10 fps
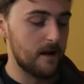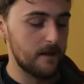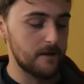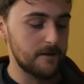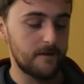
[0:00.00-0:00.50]

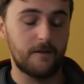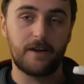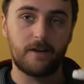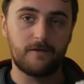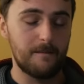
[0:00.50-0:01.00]
Those are
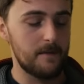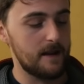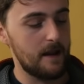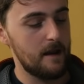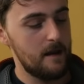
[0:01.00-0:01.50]
very
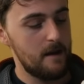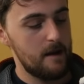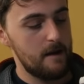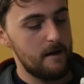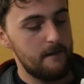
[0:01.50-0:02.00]
crumbly,
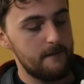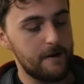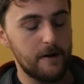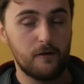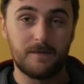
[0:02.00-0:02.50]

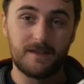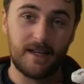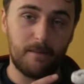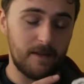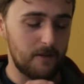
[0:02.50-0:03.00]
very
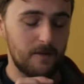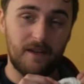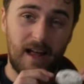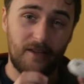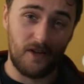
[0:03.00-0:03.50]
almondy, but this one
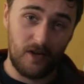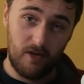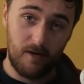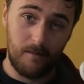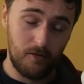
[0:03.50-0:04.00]
has a
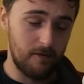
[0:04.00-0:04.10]
lot more